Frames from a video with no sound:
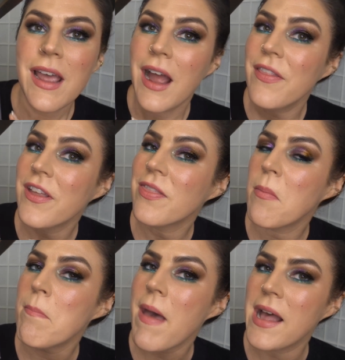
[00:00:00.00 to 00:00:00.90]
I think the
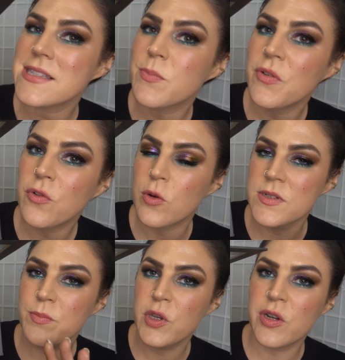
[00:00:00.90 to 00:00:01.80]
mattes
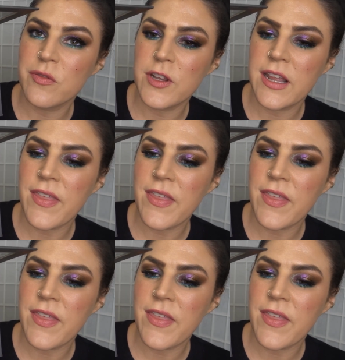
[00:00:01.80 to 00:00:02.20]
performed beautifully.